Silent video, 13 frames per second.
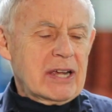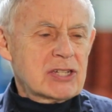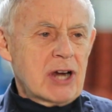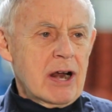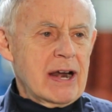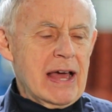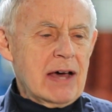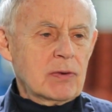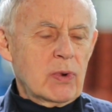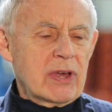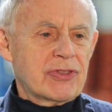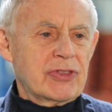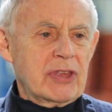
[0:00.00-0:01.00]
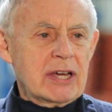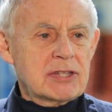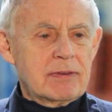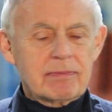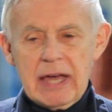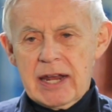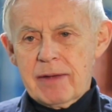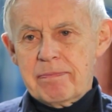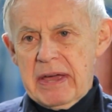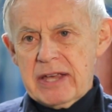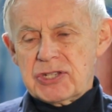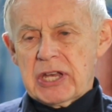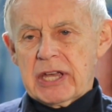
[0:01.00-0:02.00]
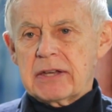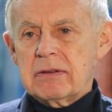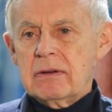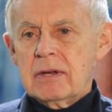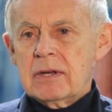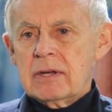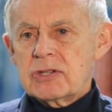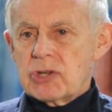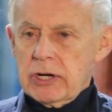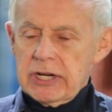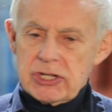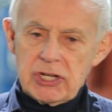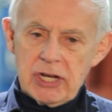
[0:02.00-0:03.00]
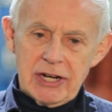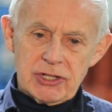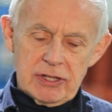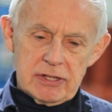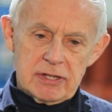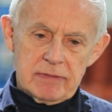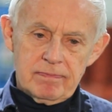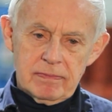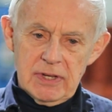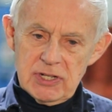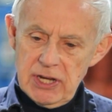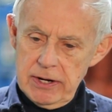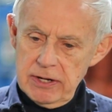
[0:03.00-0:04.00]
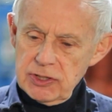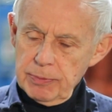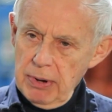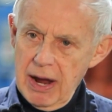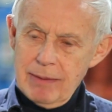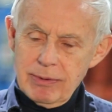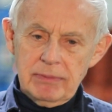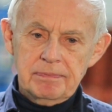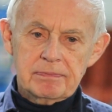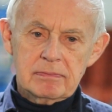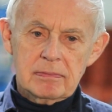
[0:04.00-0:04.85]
I started out with some kind of basic sort of discussions. Here's the problem.